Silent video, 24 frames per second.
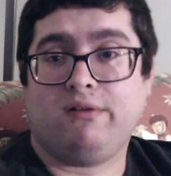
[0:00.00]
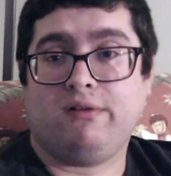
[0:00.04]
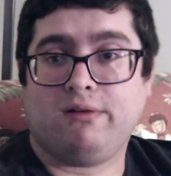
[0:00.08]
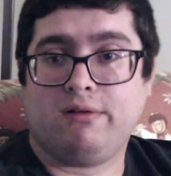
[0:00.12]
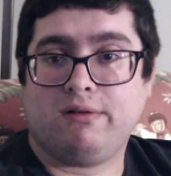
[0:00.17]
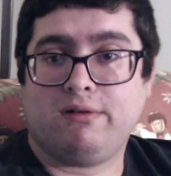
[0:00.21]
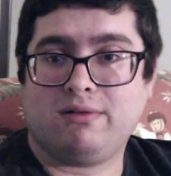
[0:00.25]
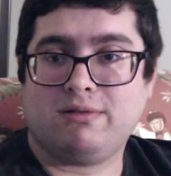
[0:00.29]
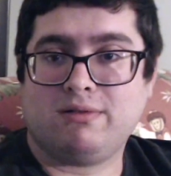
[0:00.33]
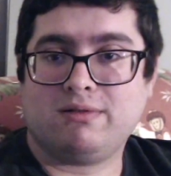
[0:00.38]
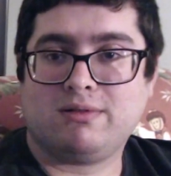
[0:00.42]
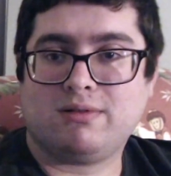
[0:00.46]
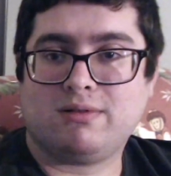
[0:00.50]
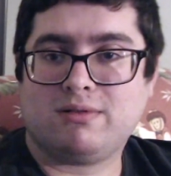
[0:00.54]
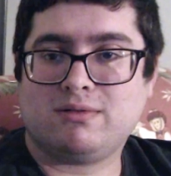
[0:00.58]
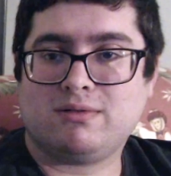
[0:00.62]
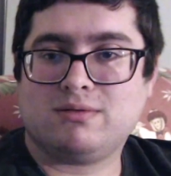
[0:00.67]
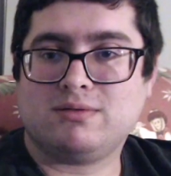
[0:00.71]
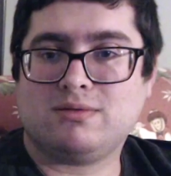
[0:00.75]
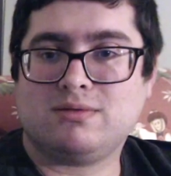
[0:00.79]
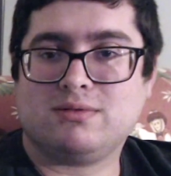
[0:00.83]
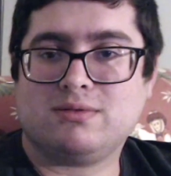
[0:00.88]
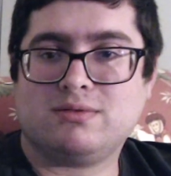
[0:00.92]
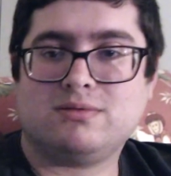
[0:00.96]

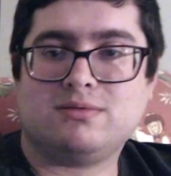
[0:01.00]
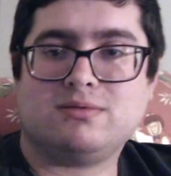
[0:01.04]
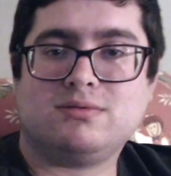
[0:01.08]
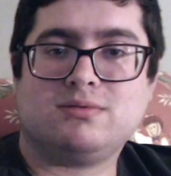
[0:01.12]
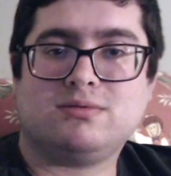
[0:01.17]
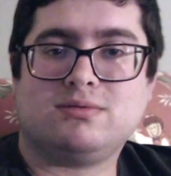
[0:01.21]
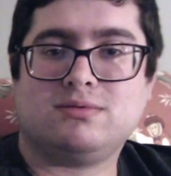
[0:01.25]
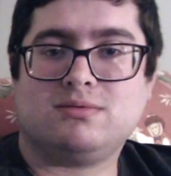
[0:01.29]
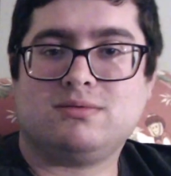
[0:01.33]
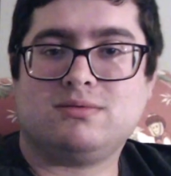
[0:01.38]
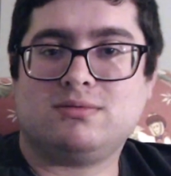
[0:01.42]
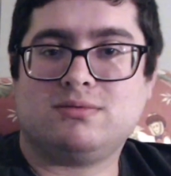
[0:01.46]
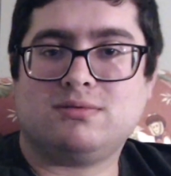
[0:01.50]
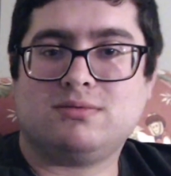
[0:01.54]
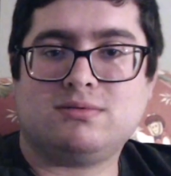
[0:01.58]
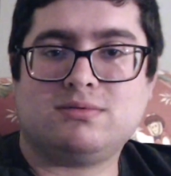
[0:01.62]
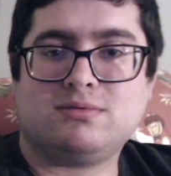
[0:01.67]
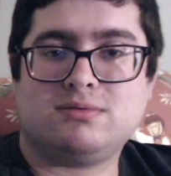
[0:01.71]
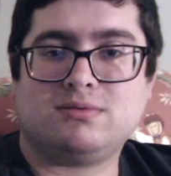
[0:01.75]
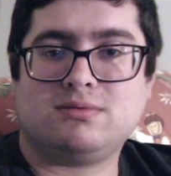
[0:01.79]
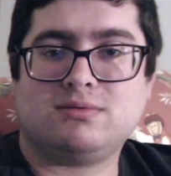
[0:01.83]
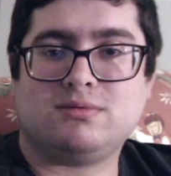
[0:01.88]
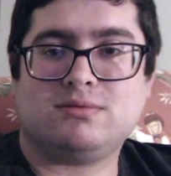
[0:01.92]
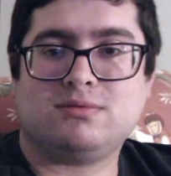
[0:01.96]

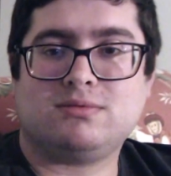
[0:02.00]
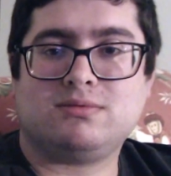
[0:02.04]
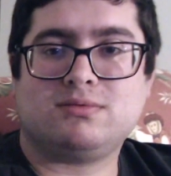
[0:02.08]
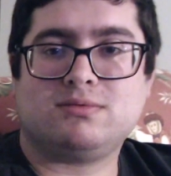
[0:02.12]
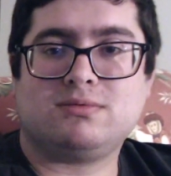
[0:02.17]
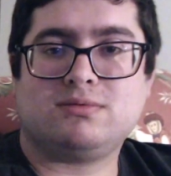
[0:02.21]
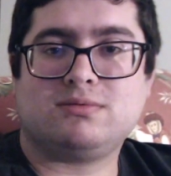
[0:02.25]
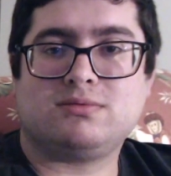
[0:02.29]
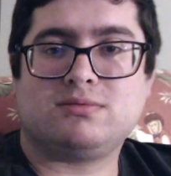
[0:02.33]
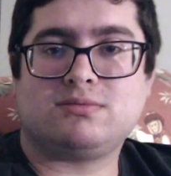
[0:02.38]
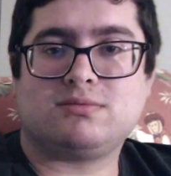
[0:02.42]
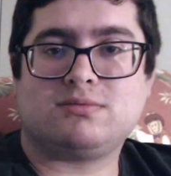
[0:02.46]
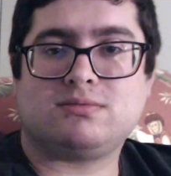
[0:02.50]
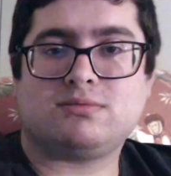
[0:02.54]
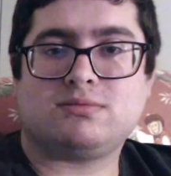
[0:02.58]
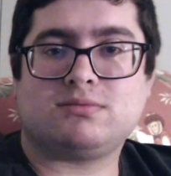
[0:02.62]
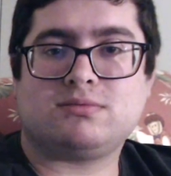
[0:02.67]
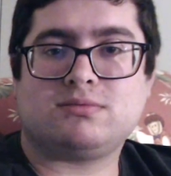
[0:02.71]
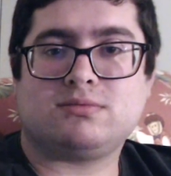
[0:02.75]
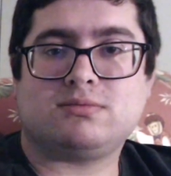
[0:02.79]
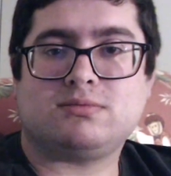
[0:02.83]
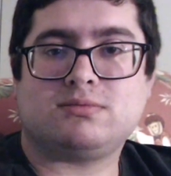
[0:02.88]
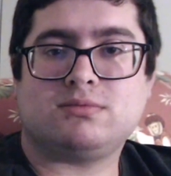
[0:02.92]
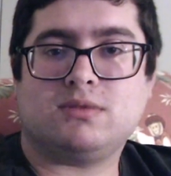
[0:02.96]

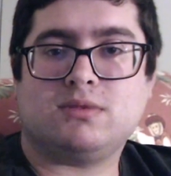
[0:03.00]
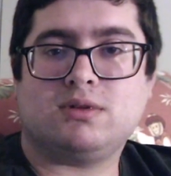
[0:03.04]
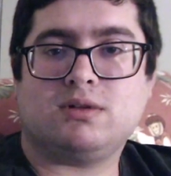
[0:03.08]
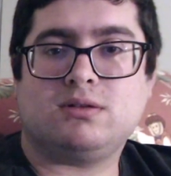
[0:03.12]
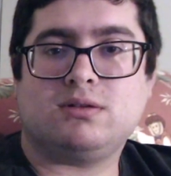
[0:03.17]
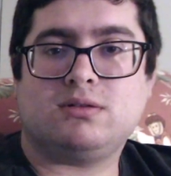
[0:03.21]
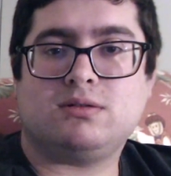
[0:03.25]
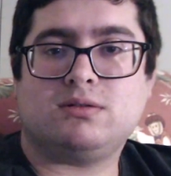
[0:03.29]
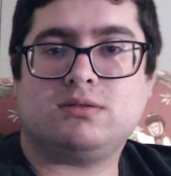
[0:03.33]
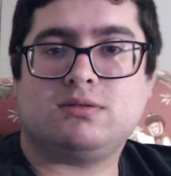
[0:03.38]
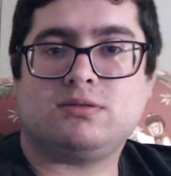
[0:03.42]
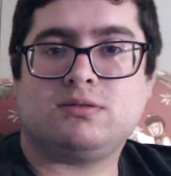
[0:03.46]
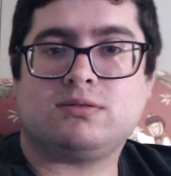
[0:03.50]
Nothing is said.